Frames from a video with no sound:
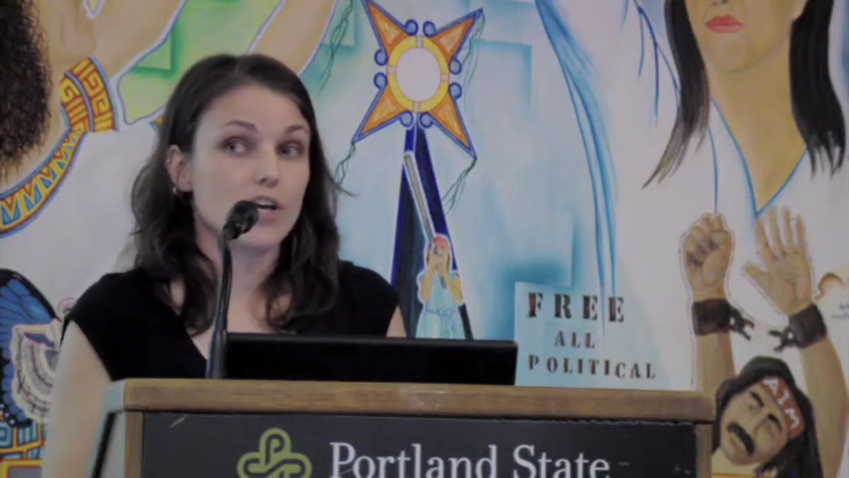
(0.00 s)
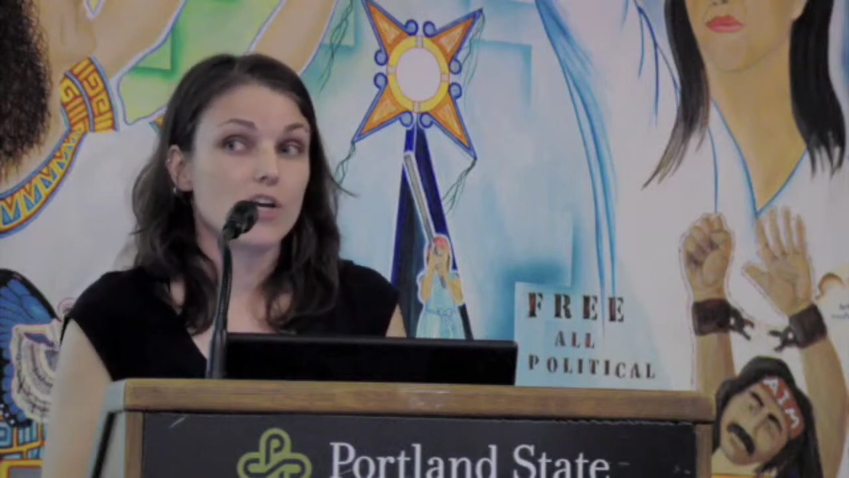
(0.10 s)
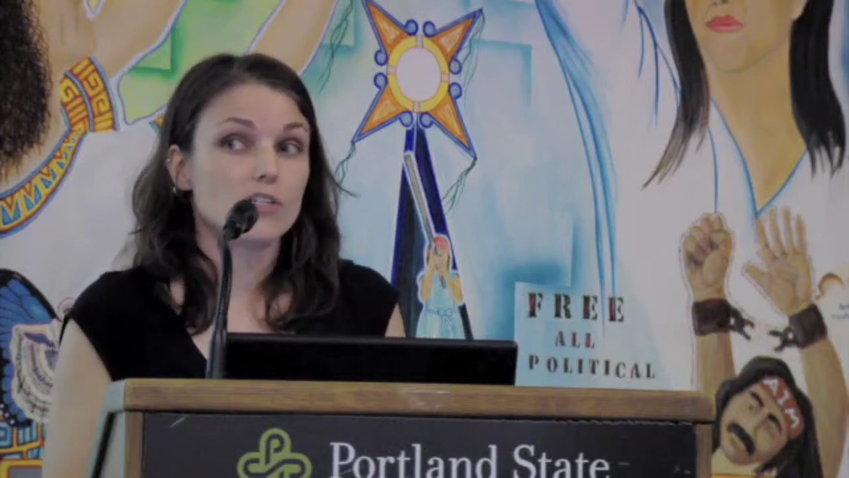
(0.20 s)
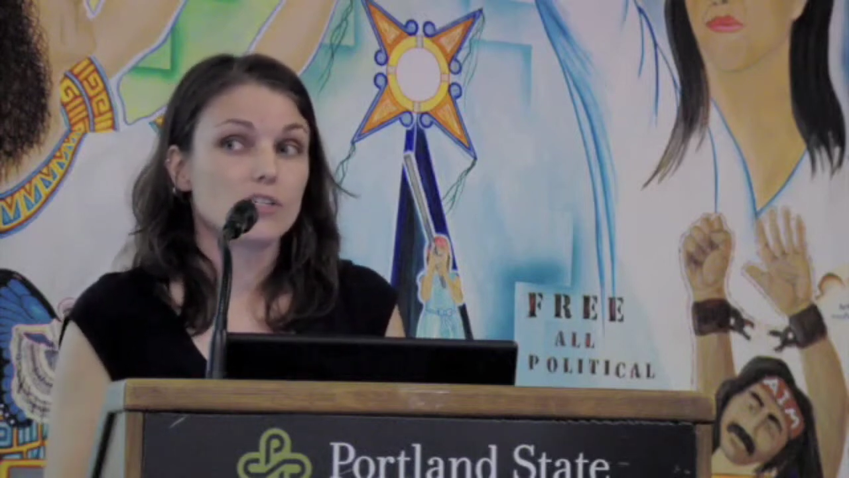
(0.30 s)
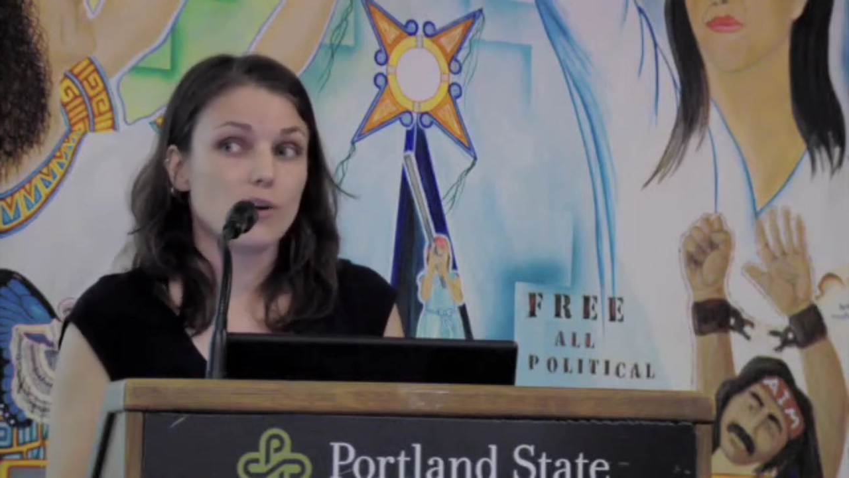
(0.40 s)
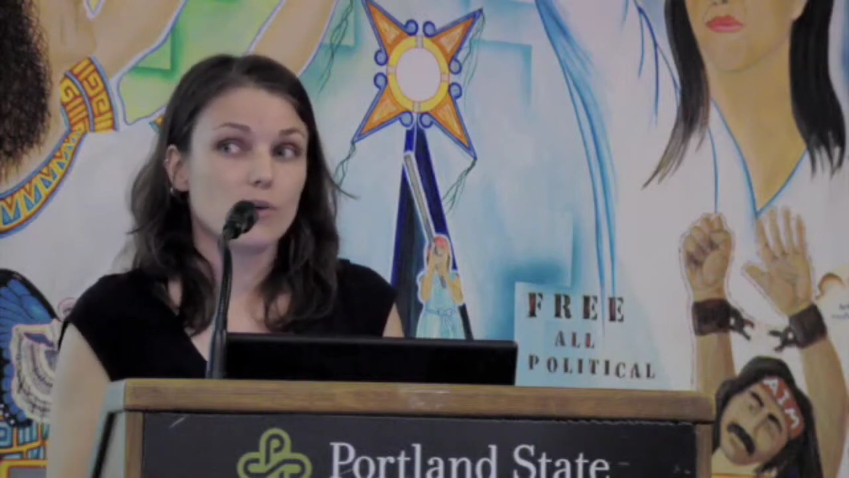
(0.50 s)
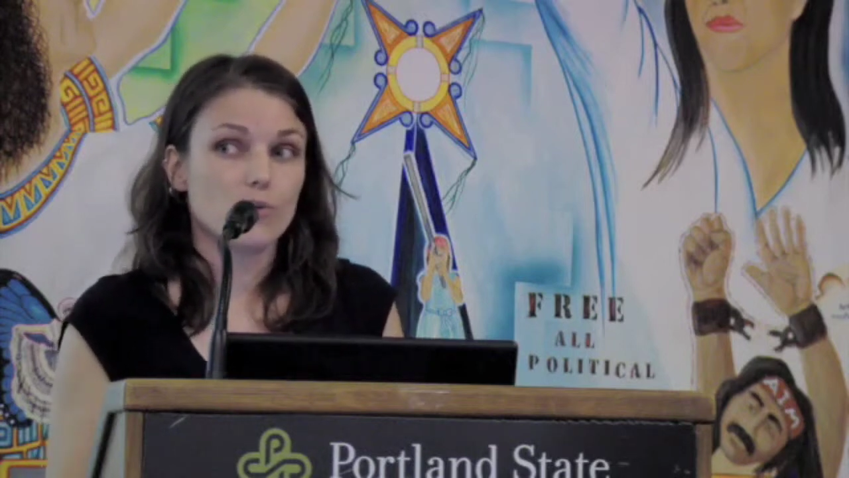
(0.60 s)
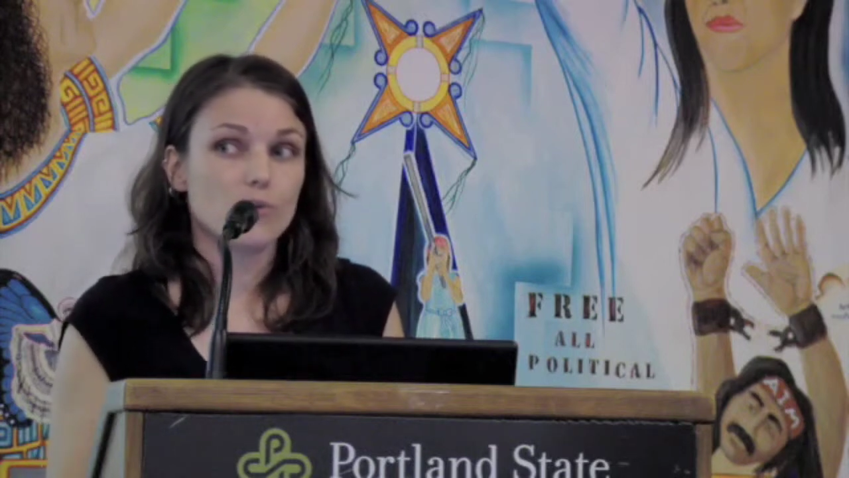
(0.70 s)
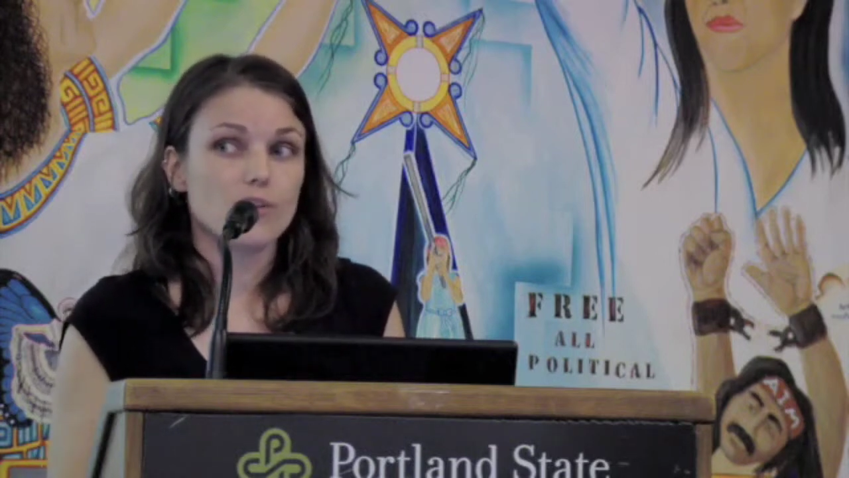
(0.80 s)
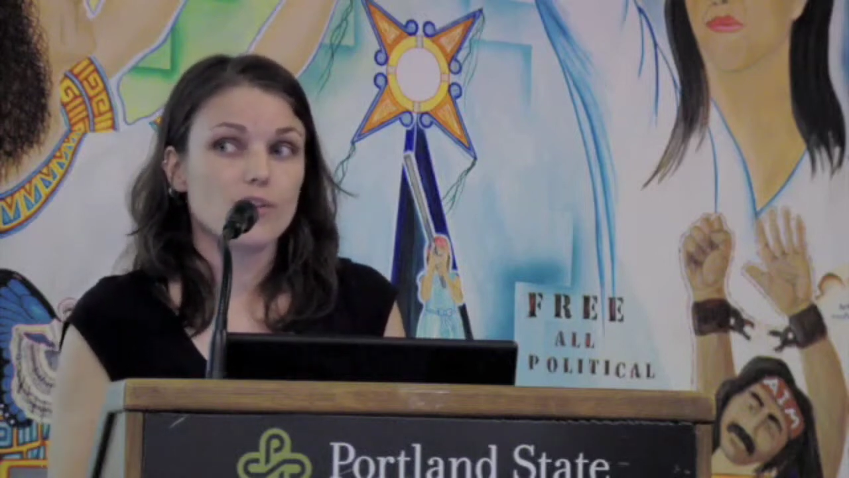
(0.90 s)

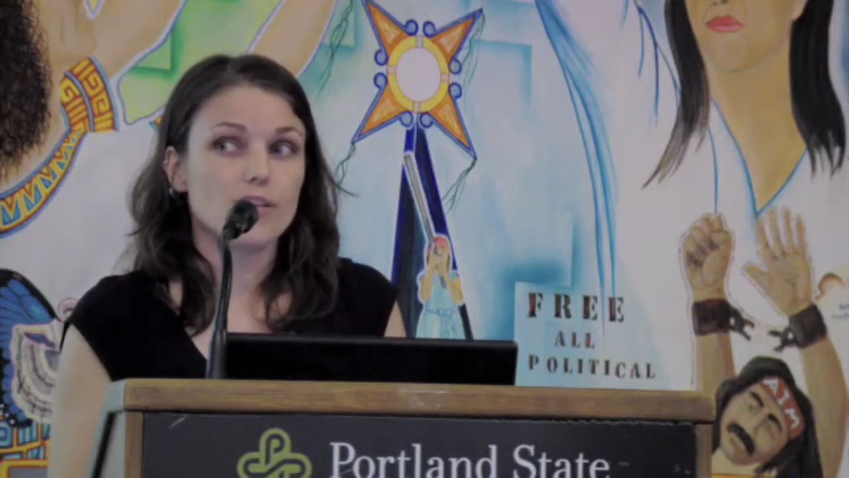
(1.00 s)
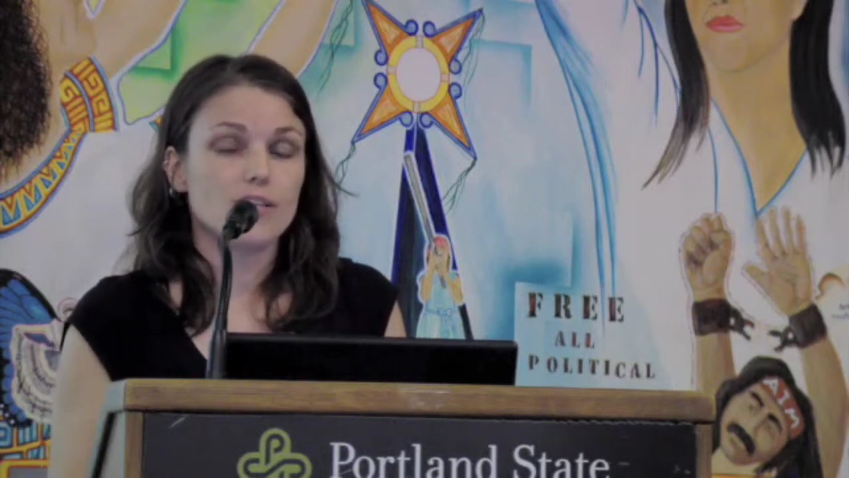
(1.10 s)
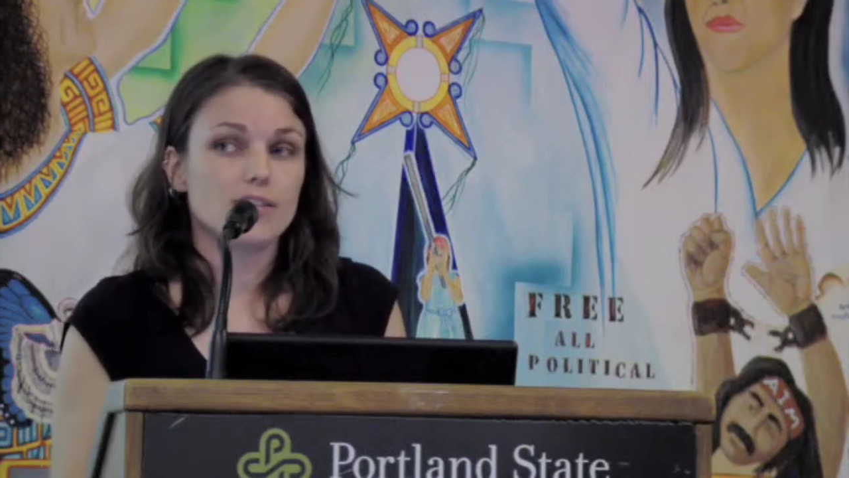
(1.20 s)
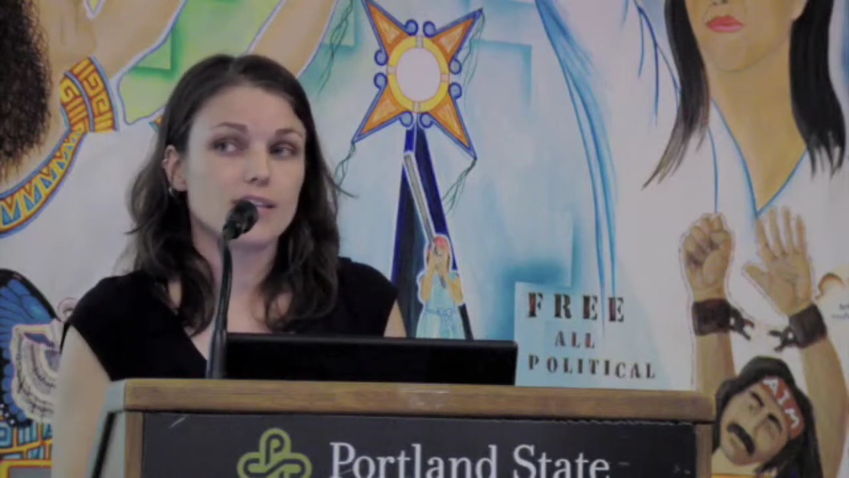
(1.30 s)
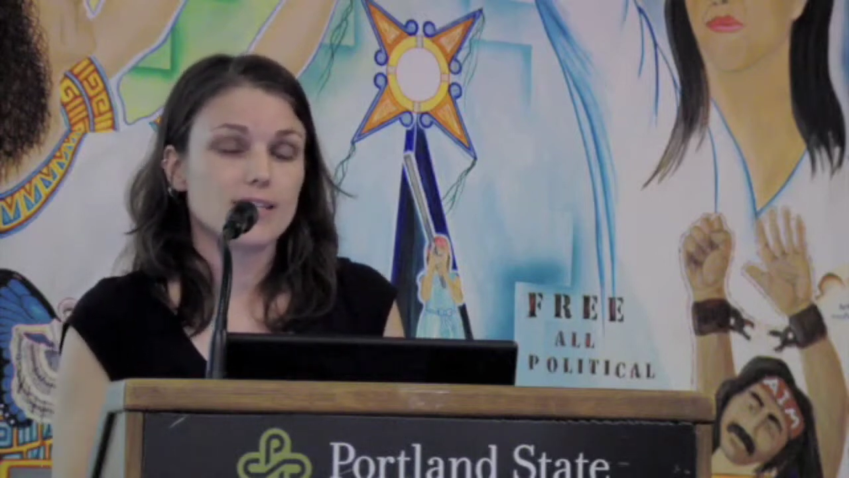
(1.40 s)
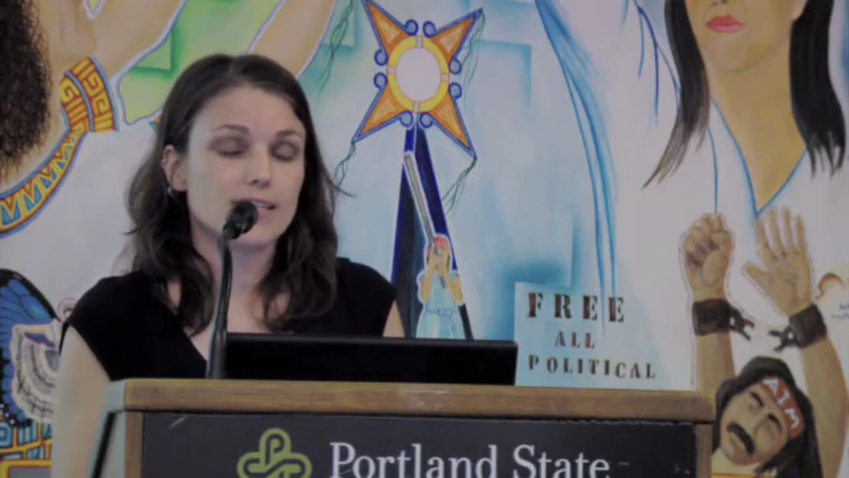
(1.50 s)
So since